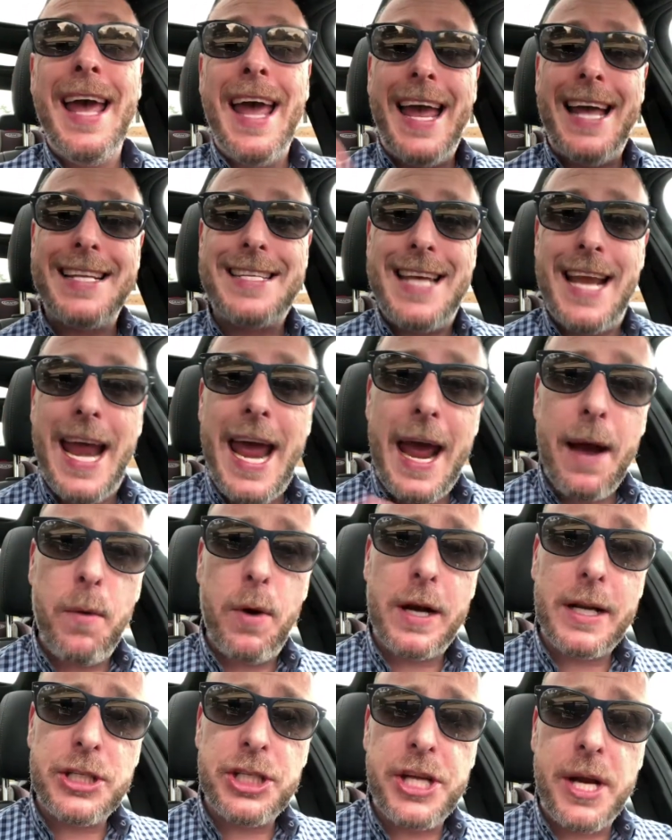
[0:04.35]
and today I
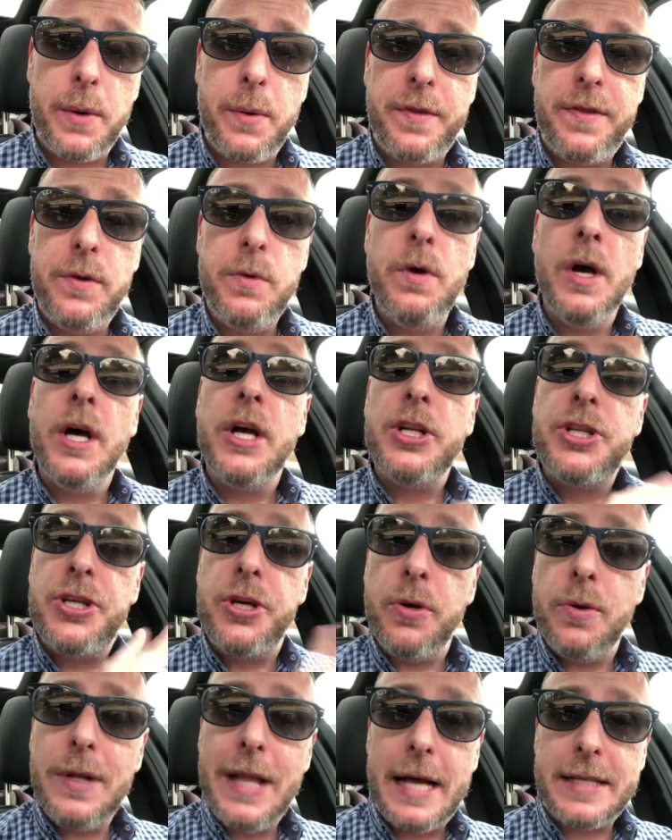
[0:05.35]
want to share with you
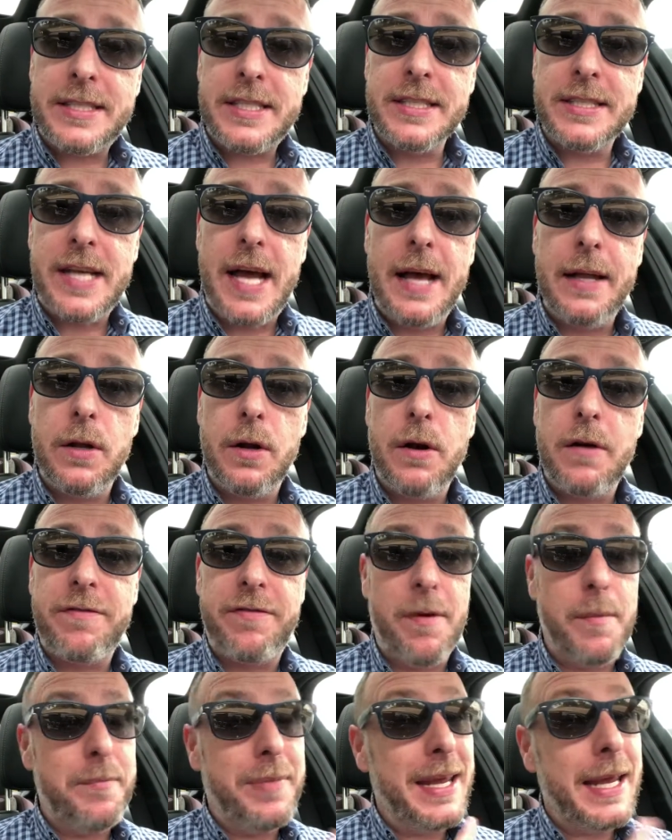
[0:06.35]
two lessons I learned
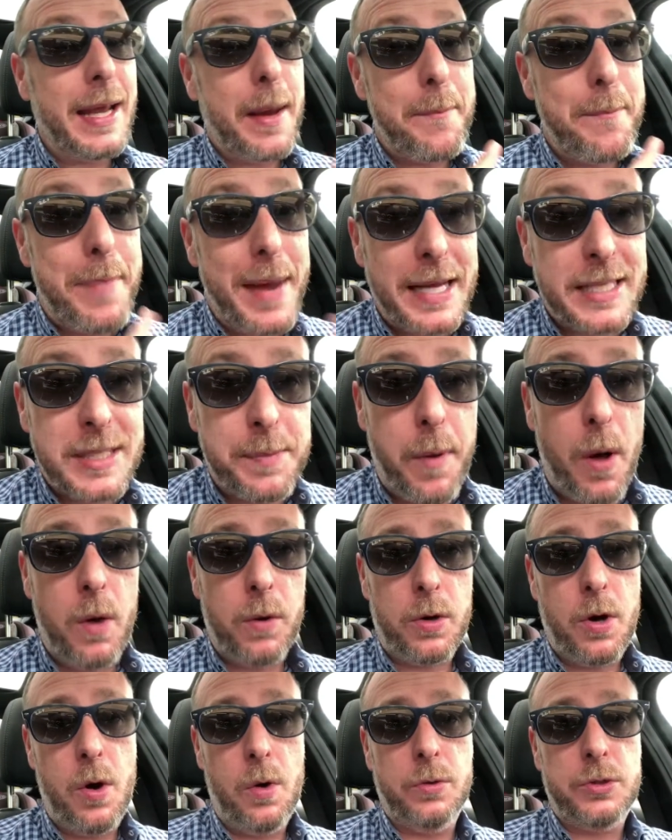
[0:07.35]
from being a baseball
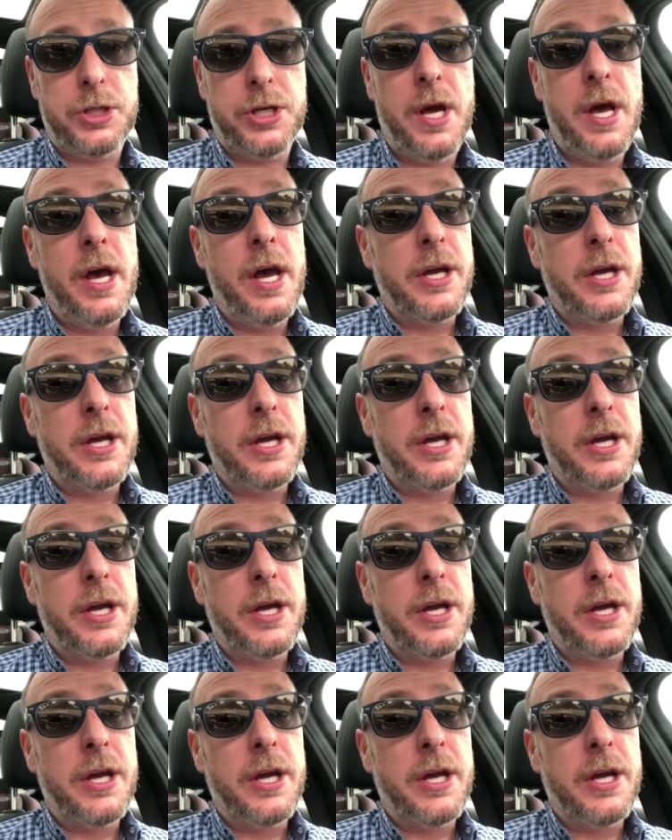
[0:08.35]
coach.